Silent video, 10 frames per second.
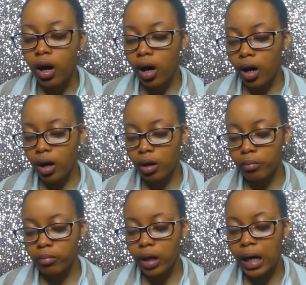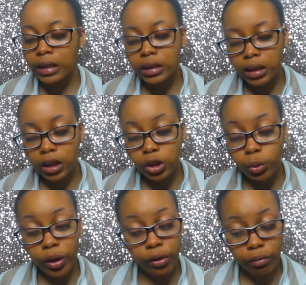Um, I did
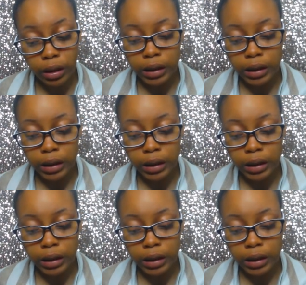enjoy three